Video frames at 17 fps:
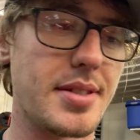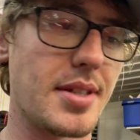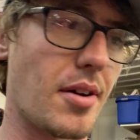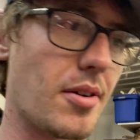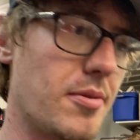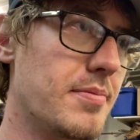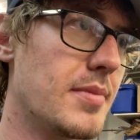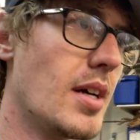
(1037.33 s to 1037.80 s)

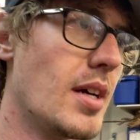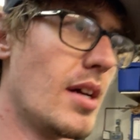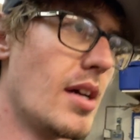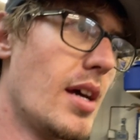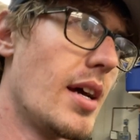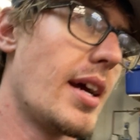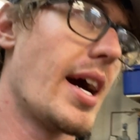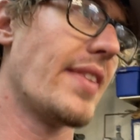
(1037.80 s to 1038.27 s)
So
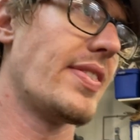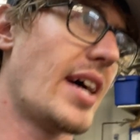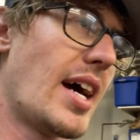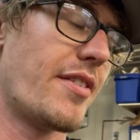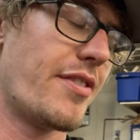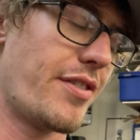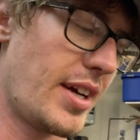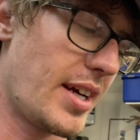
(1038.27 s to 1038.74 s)
got
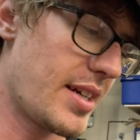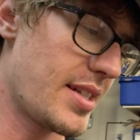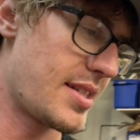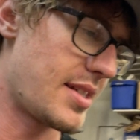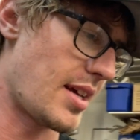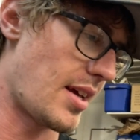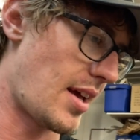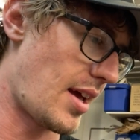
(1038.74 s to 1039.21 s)
that
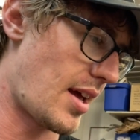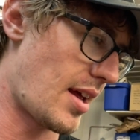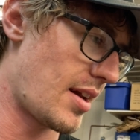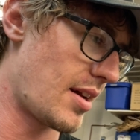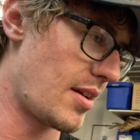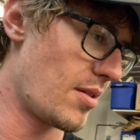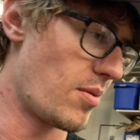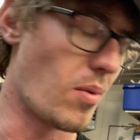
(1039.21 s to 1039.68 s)
fixed
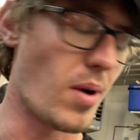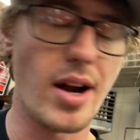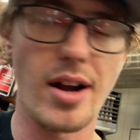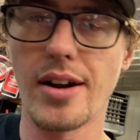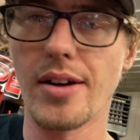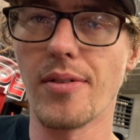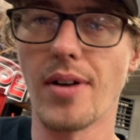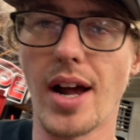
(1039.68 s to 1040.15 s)
and
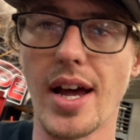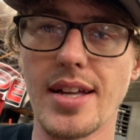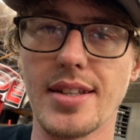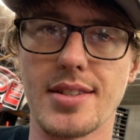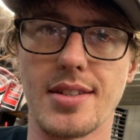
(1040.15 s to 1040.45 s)
wired it right.